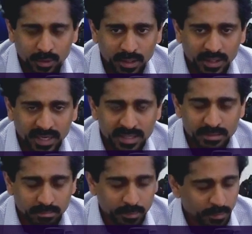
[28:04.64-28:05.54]
in the United
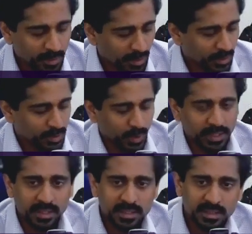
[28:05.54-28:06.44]
Kingdom. So
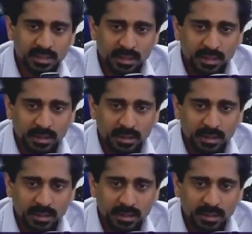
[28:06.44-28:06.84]
in this